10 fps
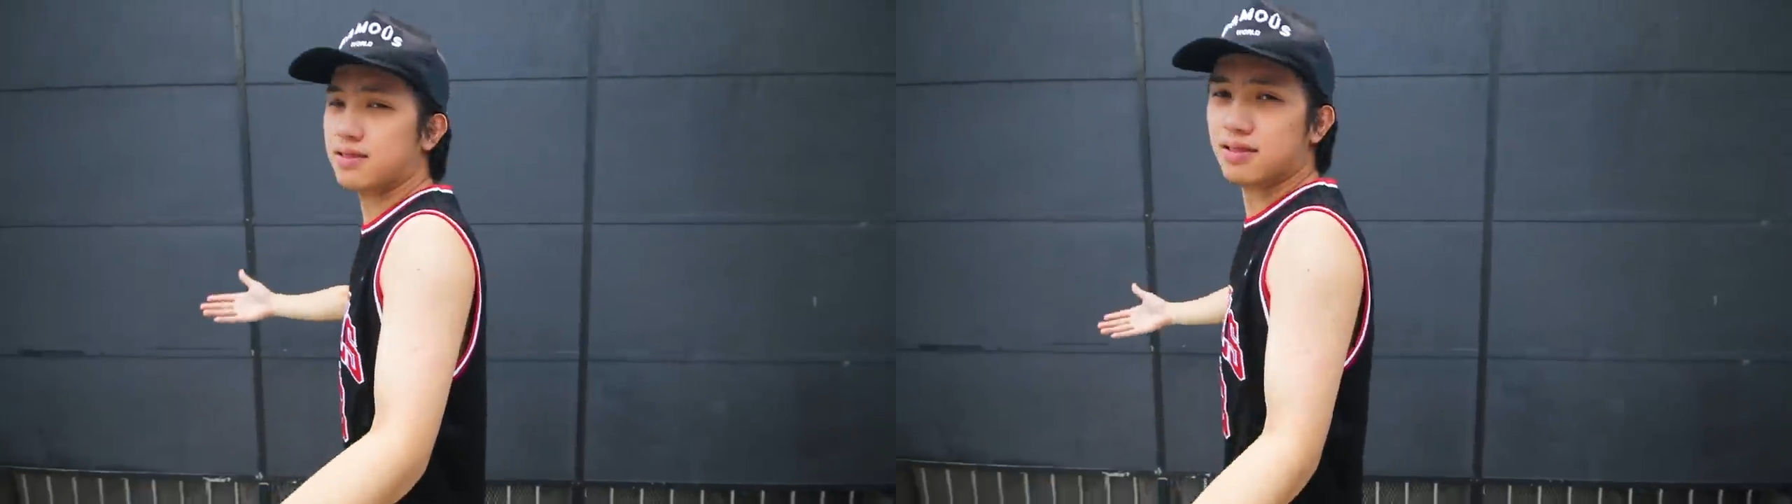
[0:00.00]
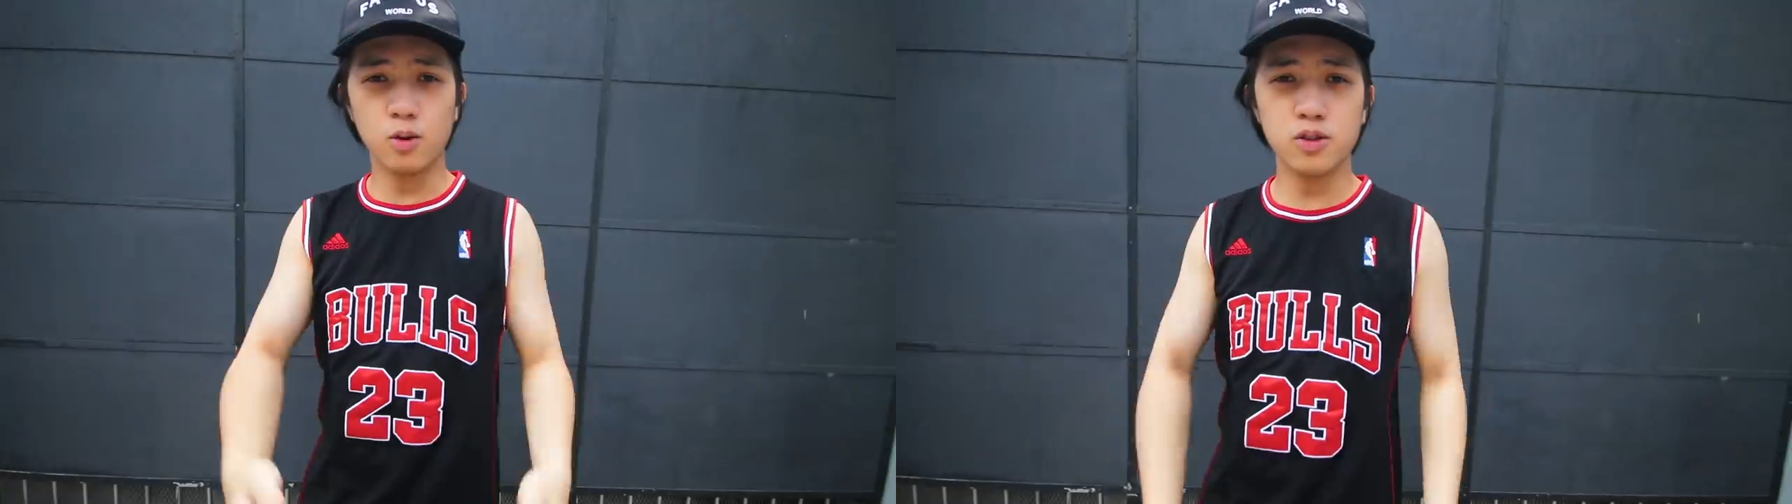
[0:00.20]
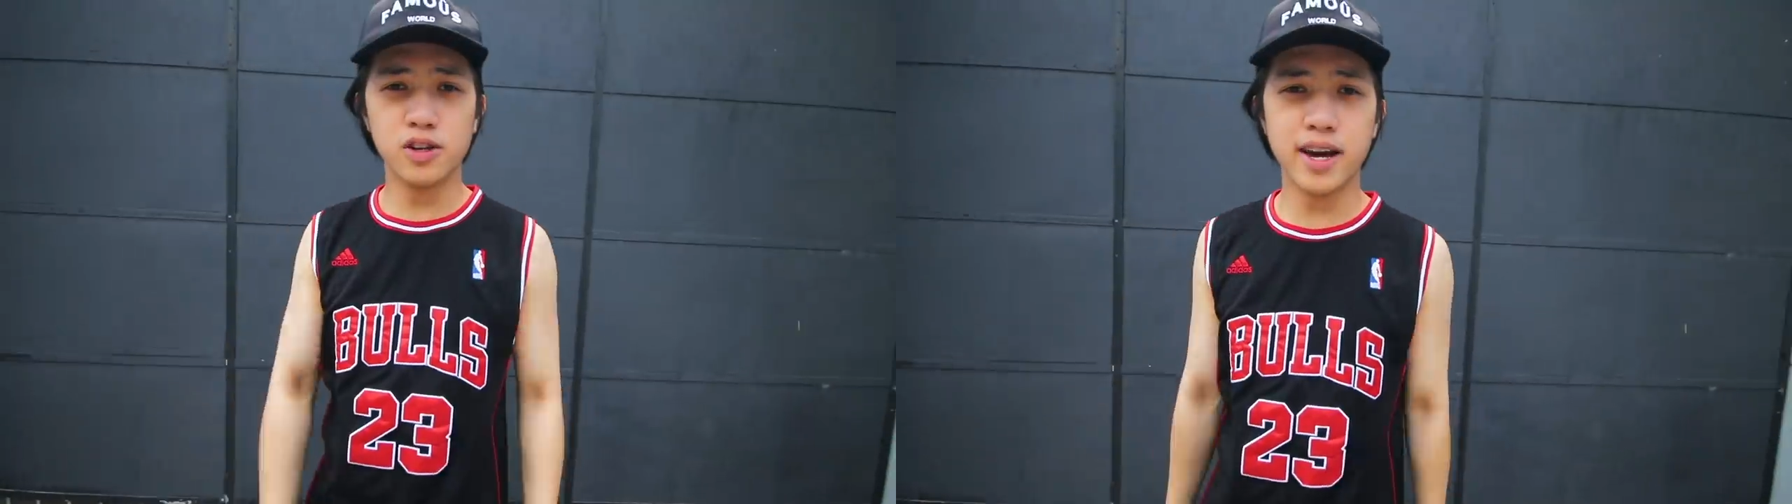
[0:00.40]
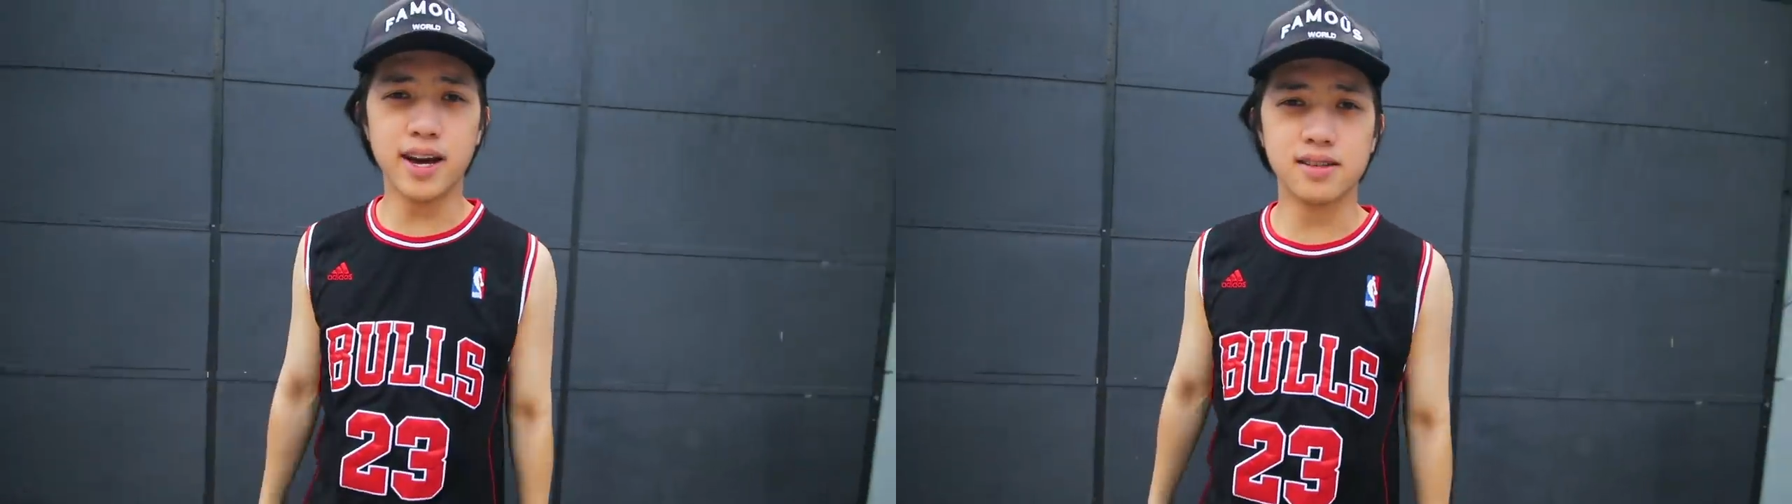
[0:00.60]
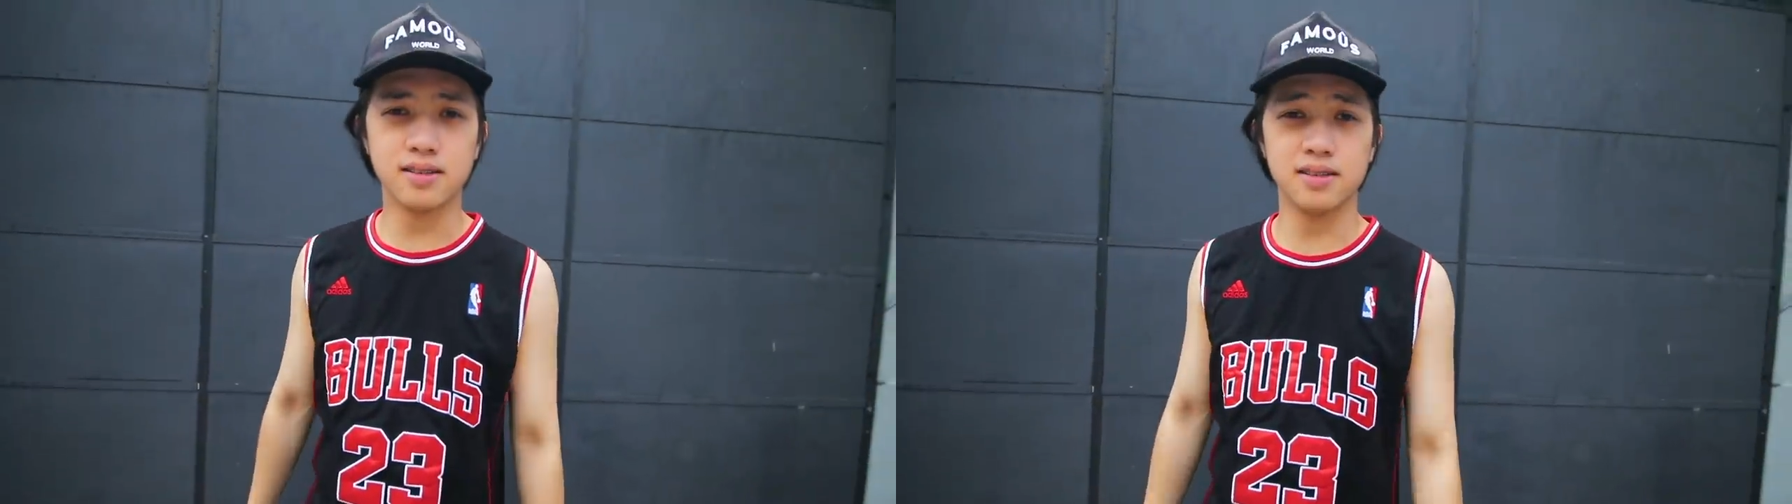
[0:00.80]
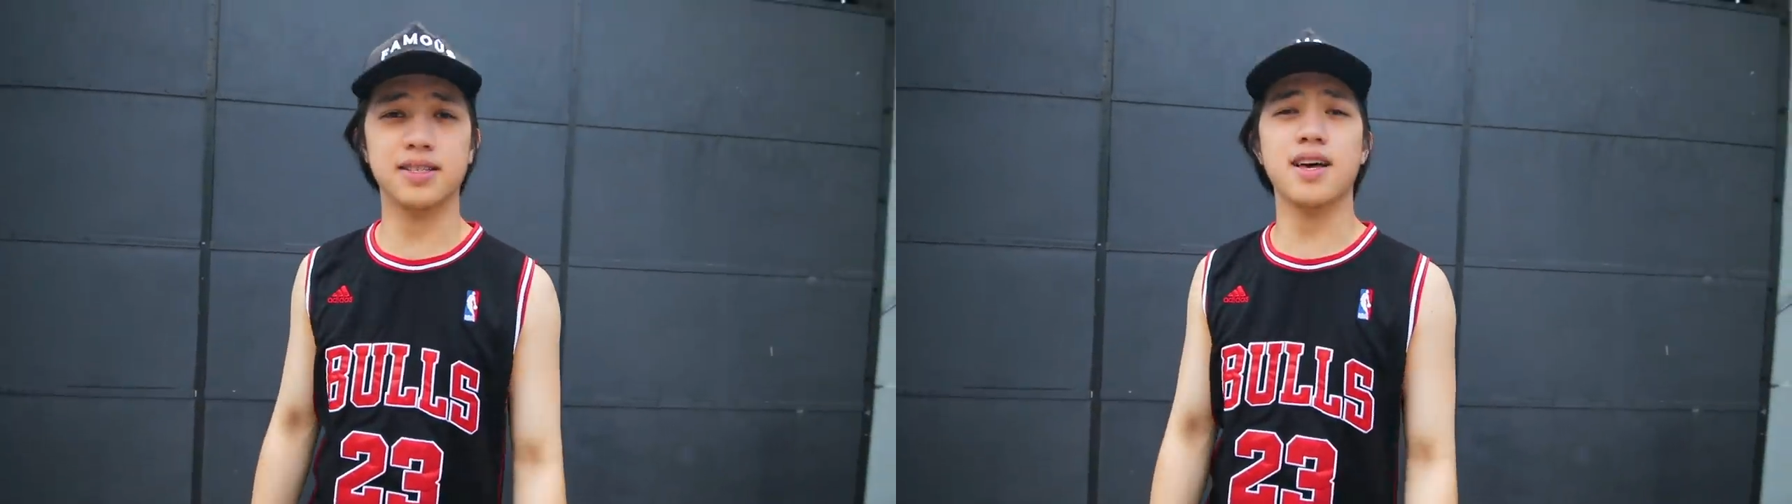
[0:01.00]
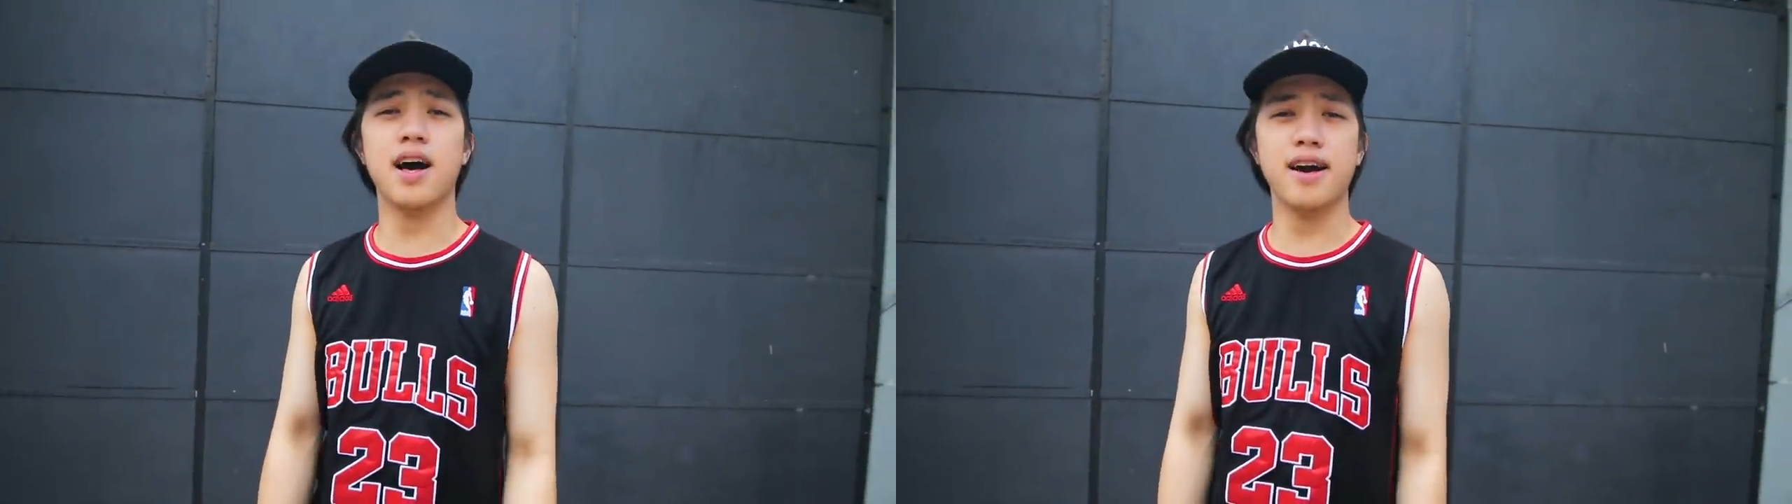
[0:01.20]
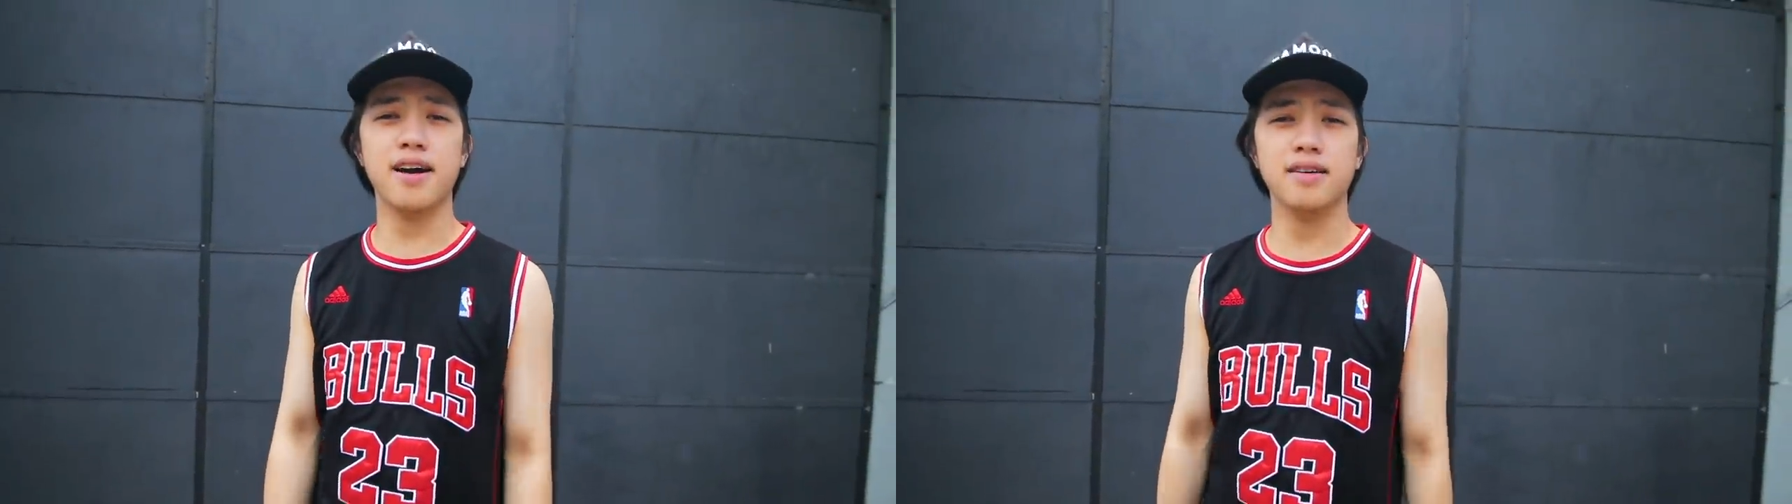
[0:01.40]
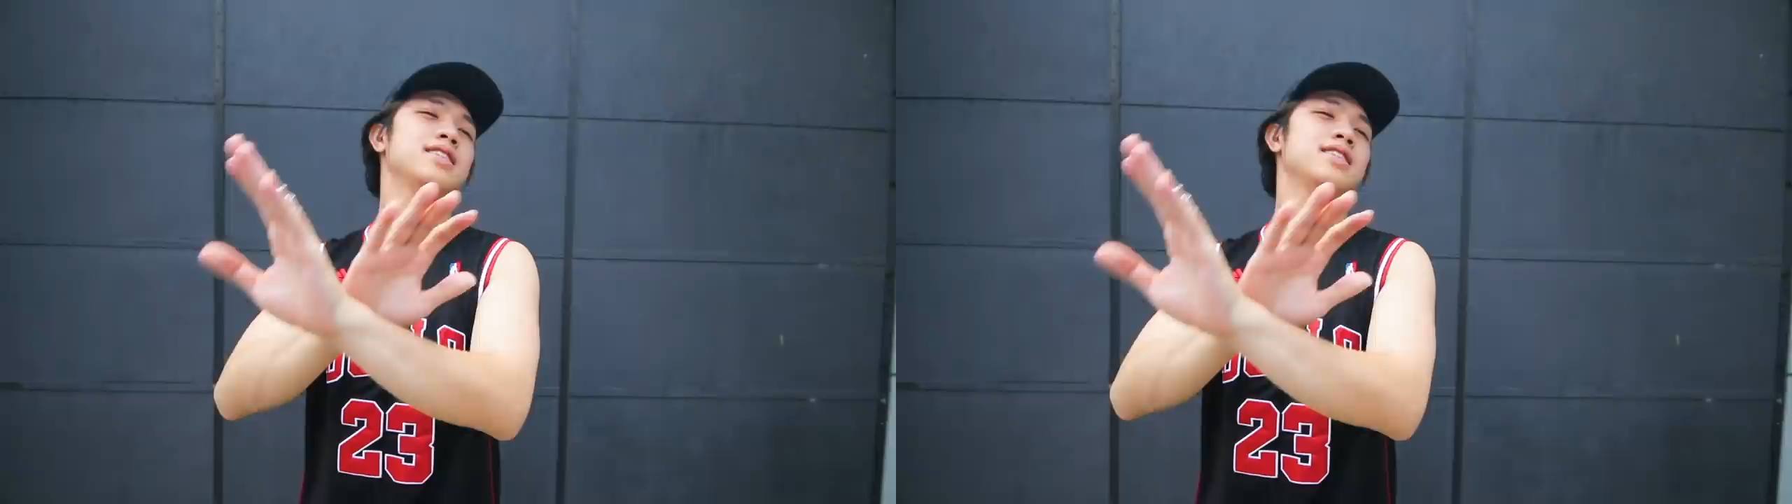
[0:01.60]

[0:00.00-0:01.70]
So who's your guess? Natalia?